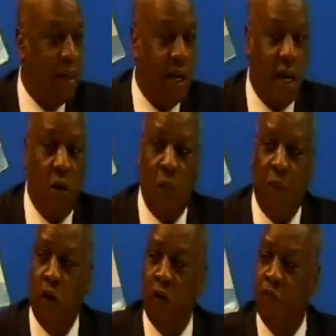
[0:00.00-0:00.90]
I hope
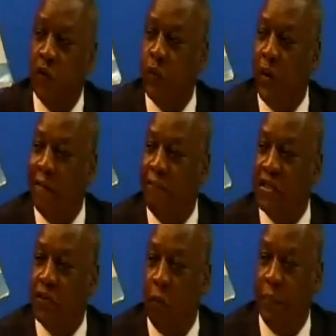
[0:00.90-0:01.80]
all of you, you have this
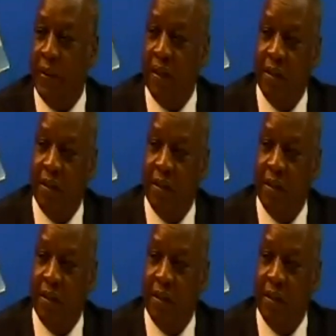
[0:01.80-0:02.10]
copy